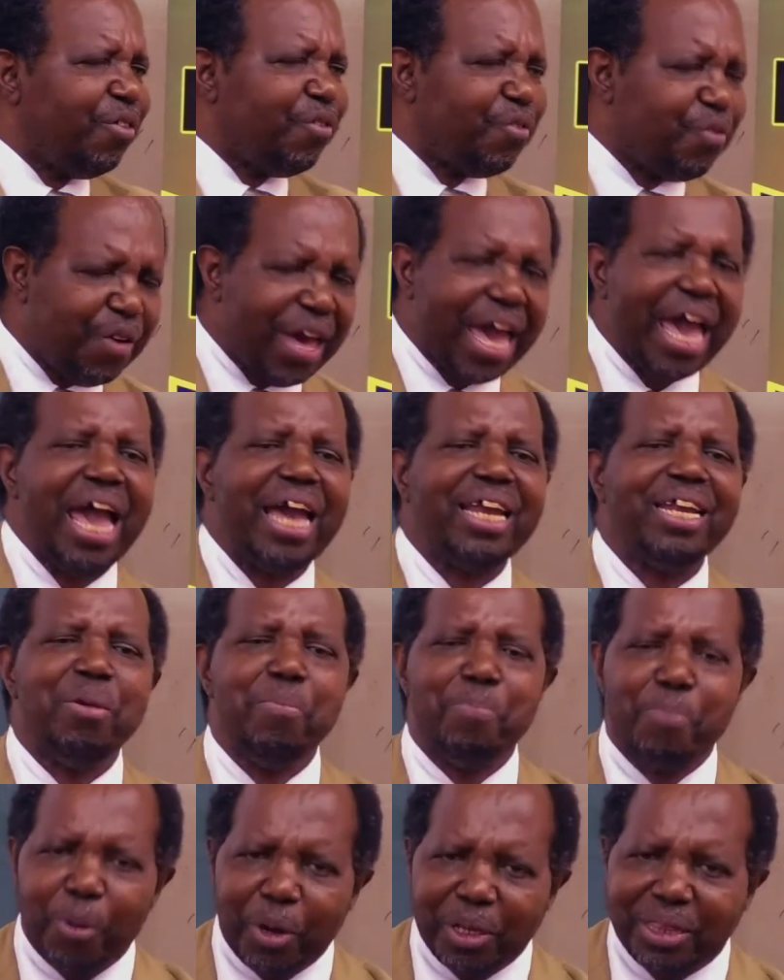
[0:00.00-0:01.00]
Very
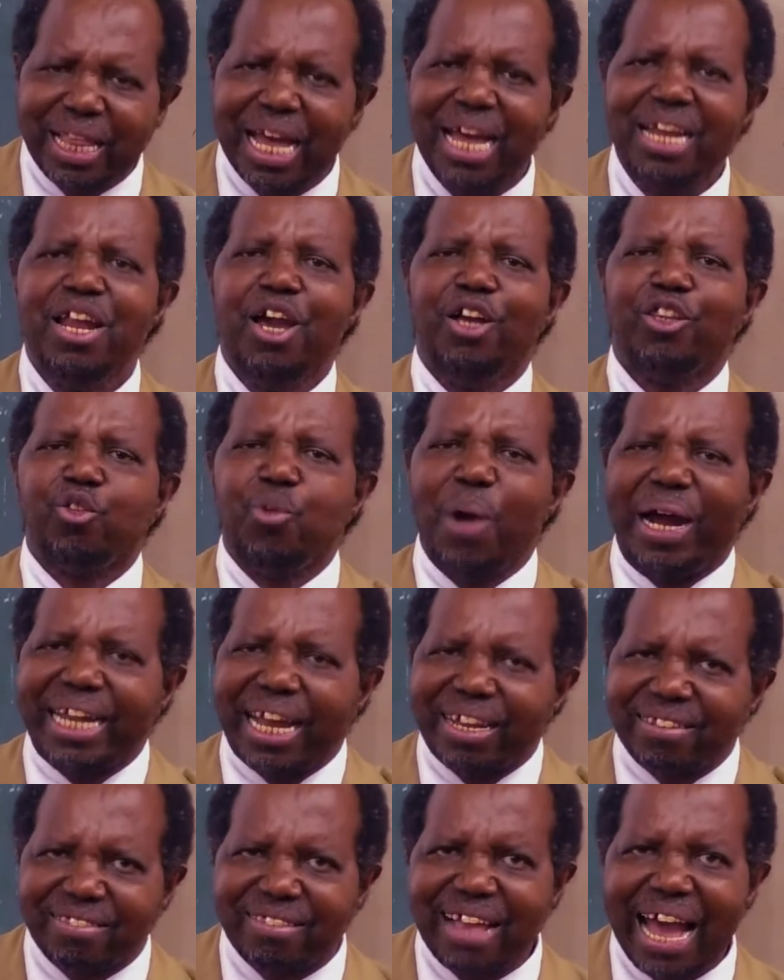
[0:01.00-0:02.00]
important to
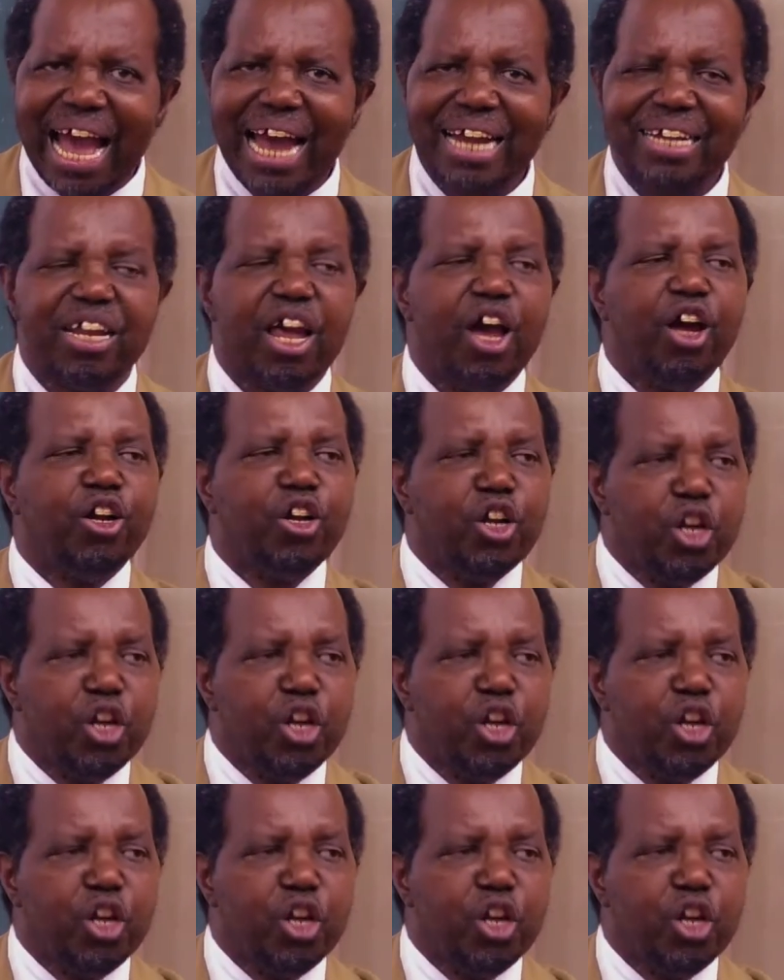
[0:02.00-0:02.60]
understand